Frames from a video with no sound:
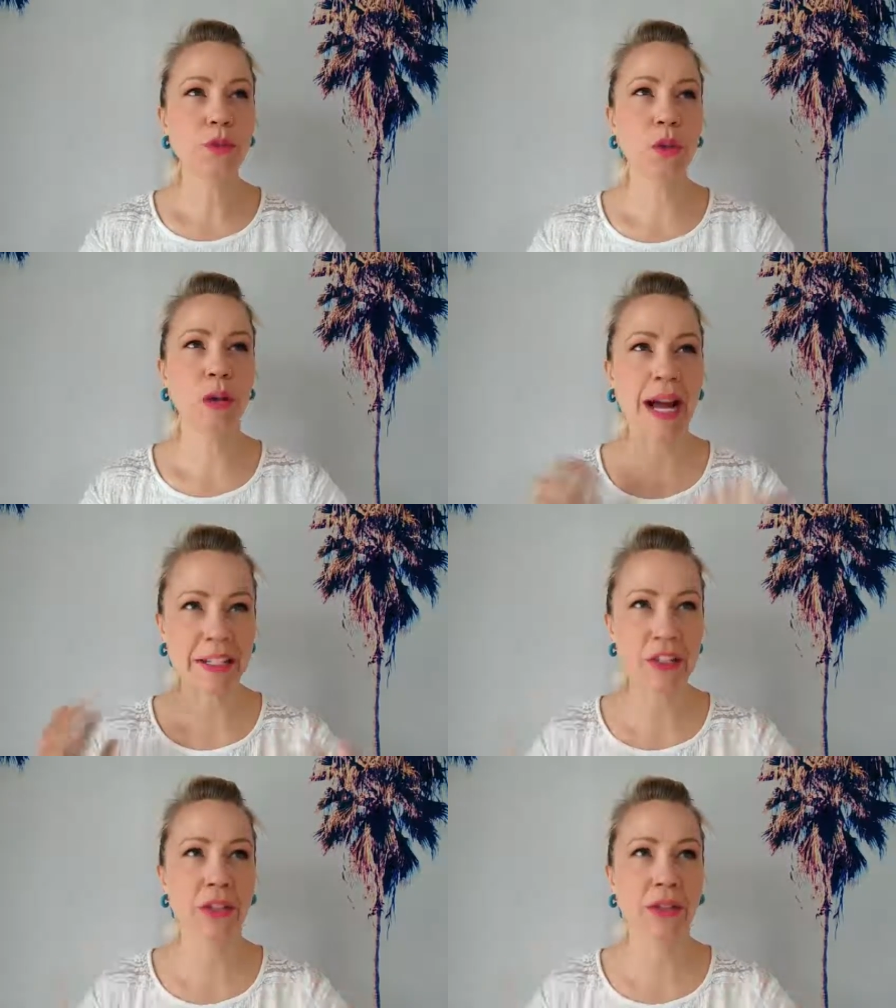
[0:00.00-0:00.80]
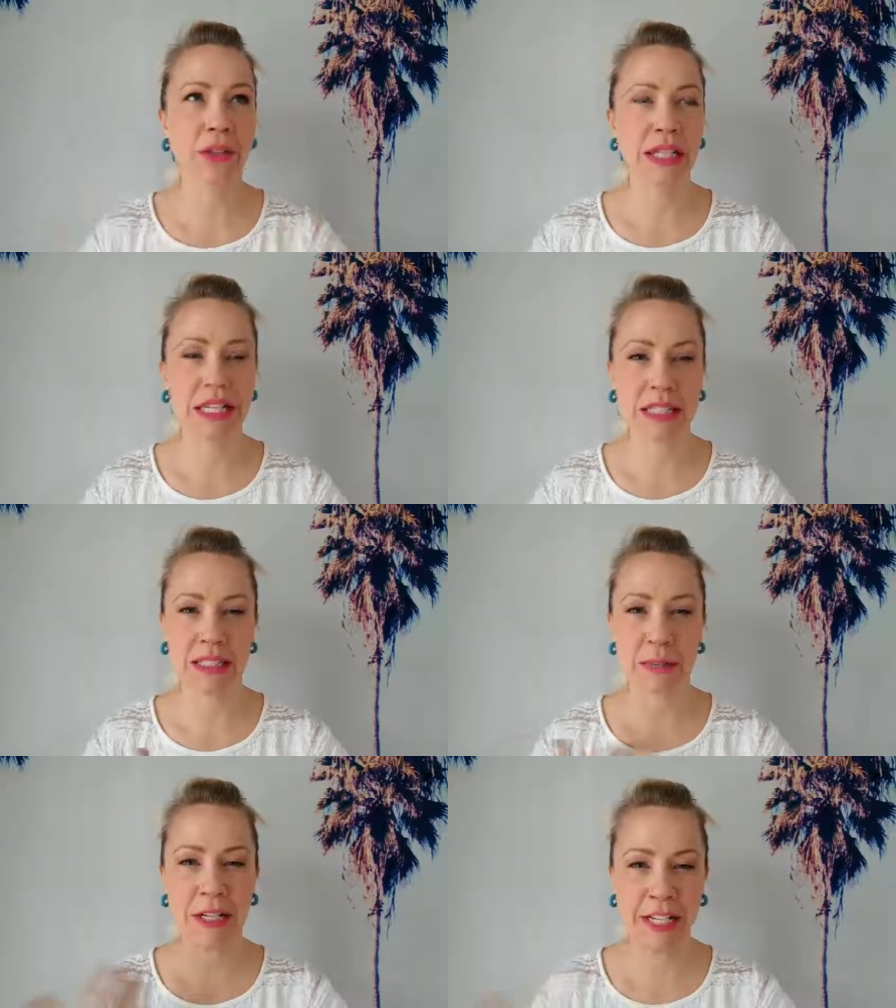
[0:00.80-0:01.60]
gratitude in
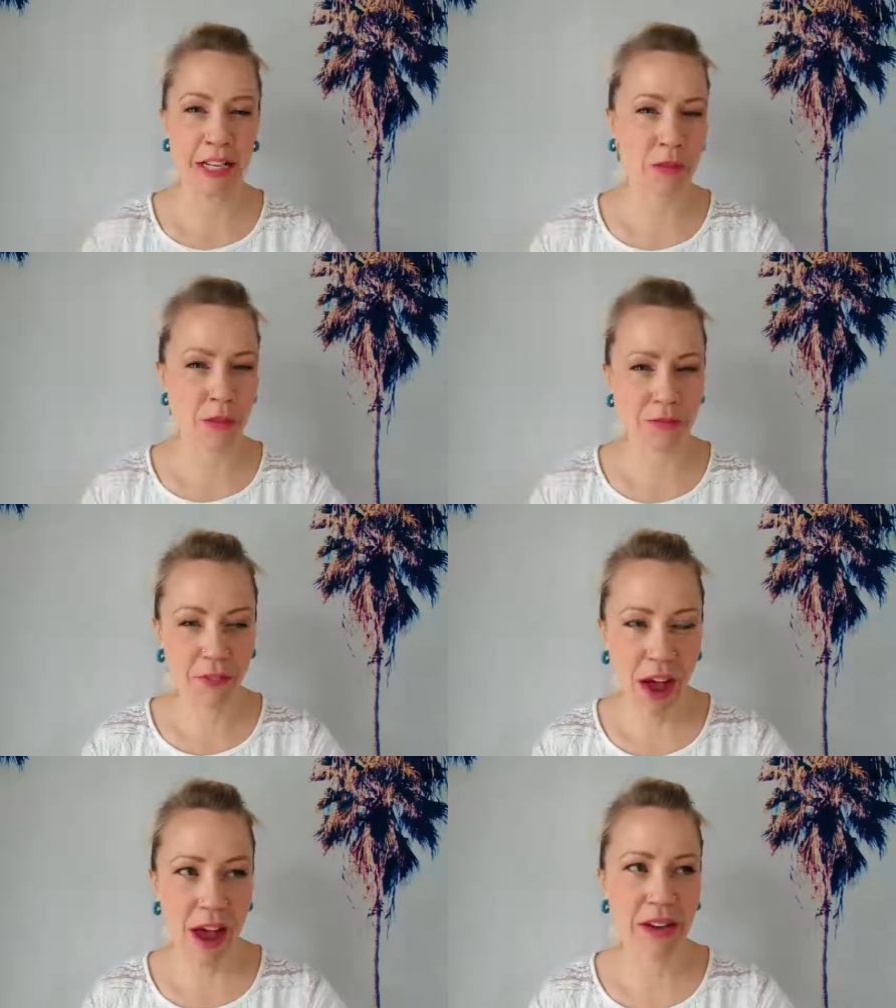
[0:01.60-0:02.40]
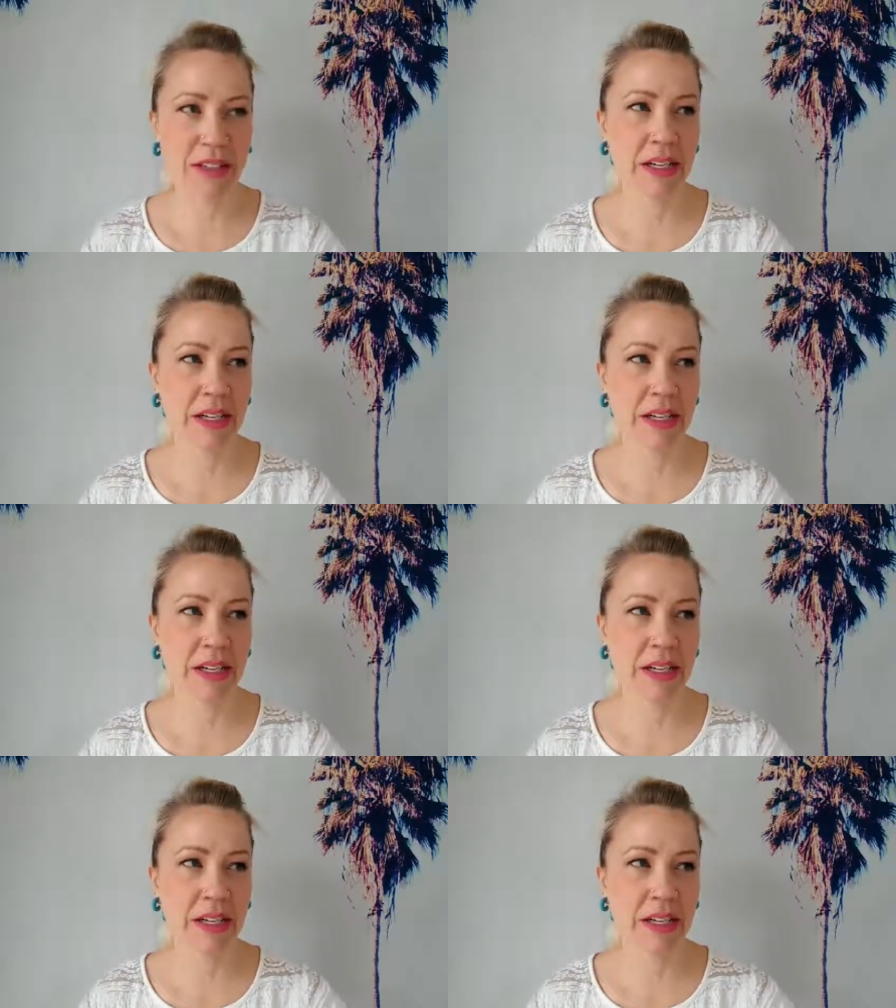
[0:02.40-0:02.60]
communicating with my friend.